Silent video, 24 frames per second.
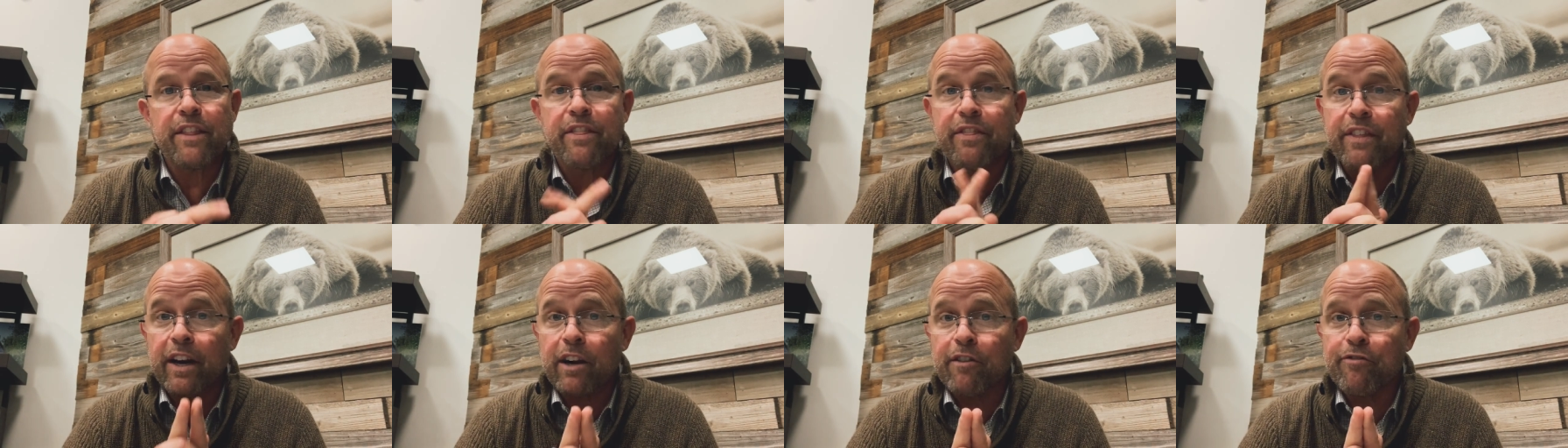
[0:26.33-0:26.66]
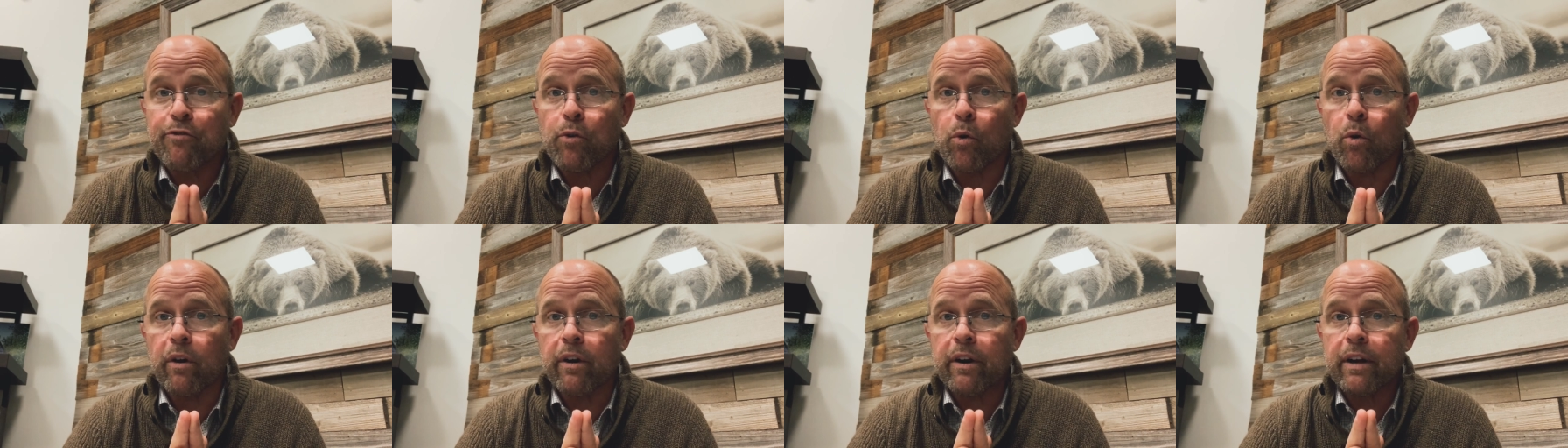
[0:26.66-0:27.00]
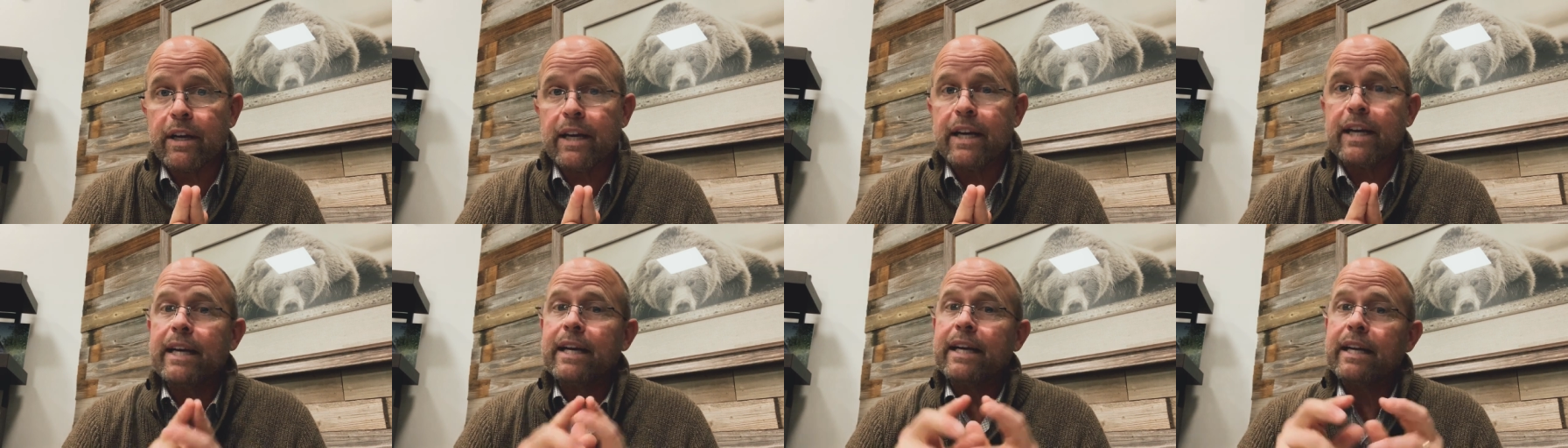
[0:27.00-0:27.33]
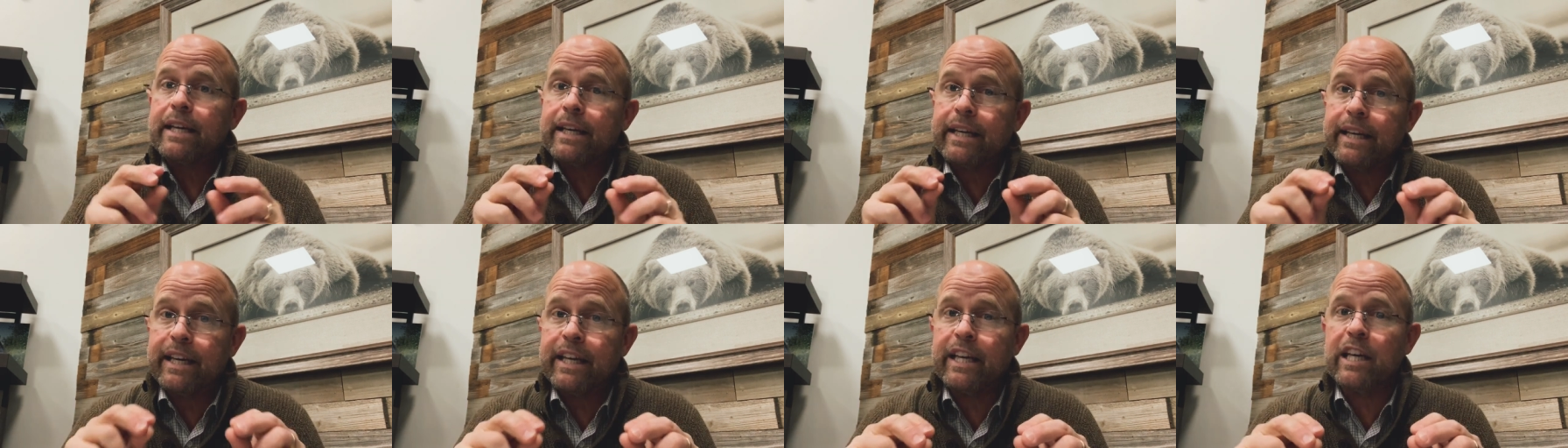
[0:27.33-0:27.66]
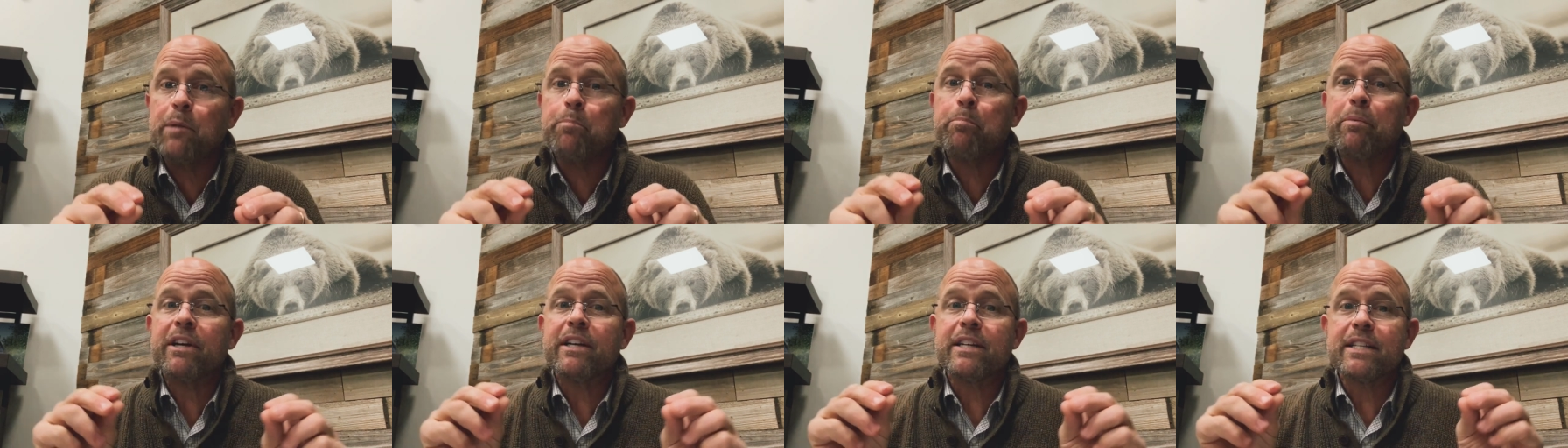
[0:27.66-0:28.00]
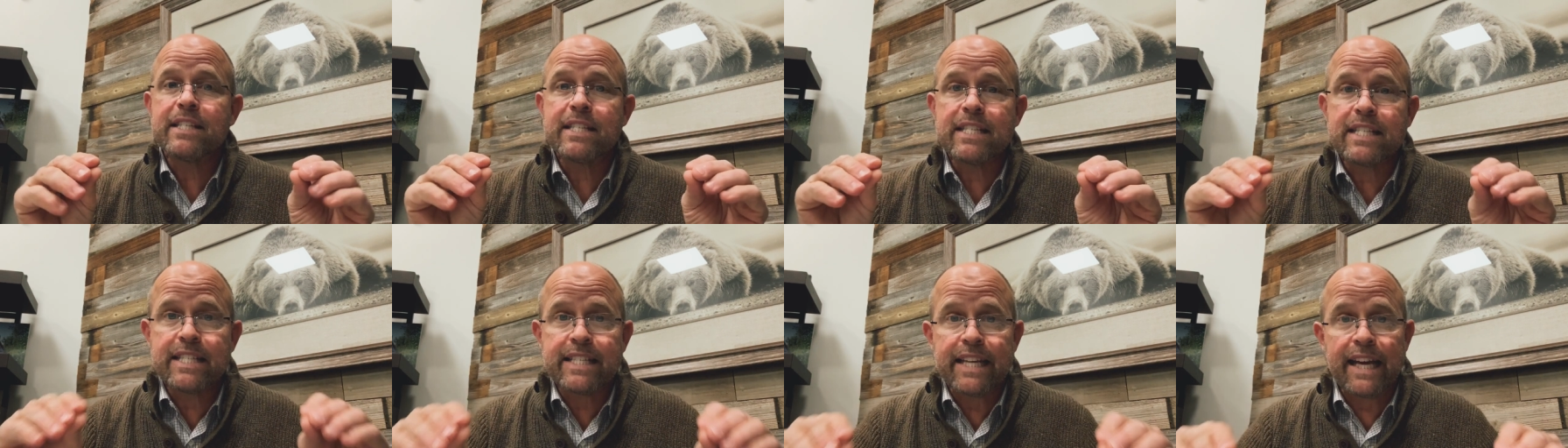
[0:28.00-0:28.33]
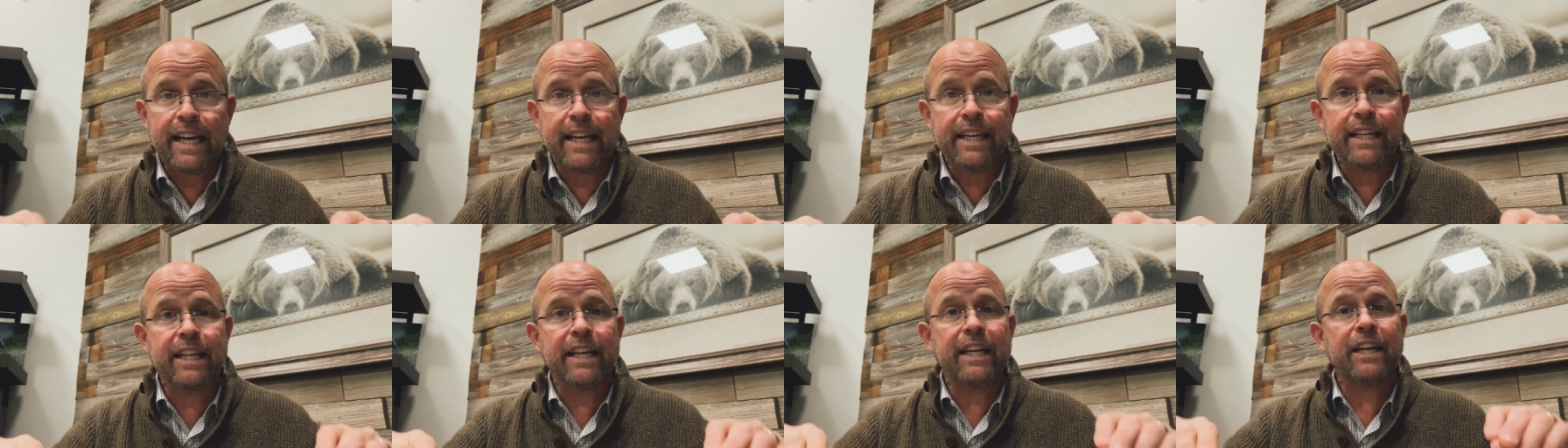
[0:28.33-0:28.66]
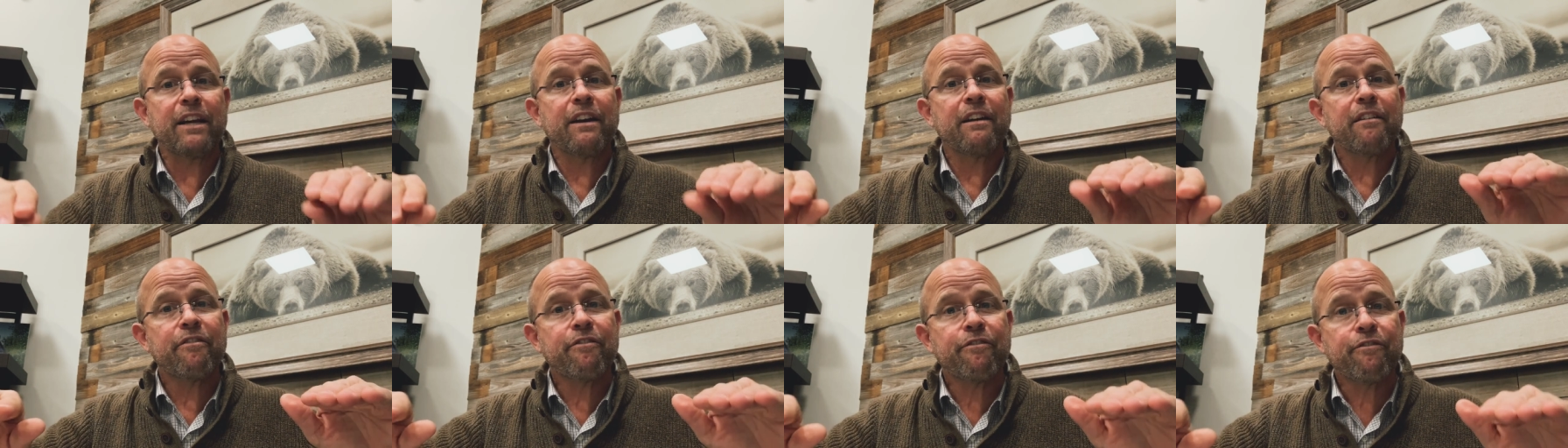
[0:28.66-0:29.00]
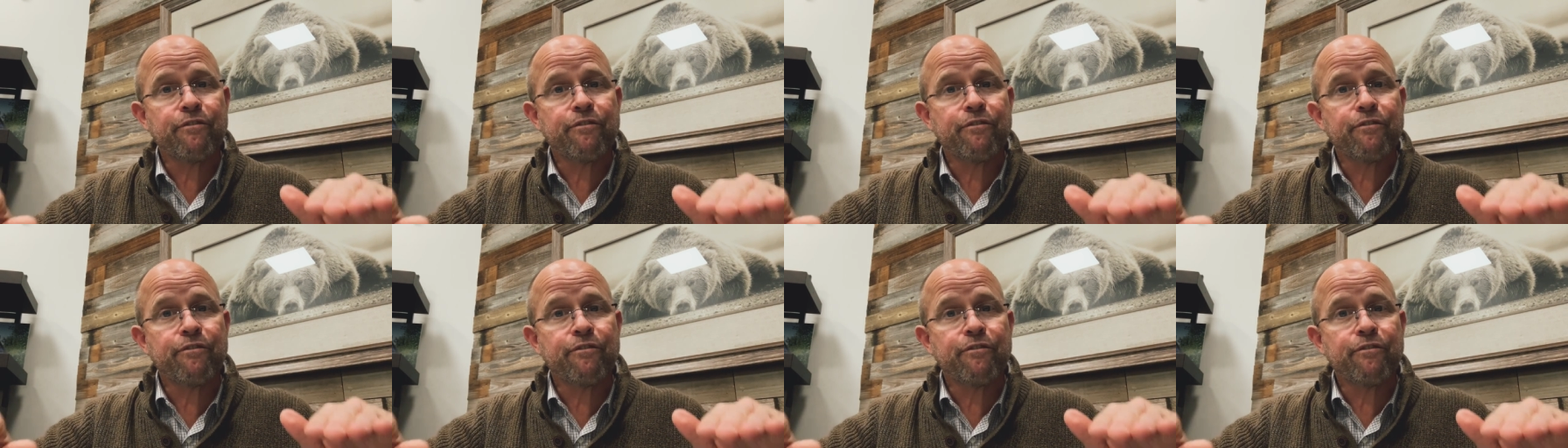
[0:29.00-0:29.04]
Therefore, keep standing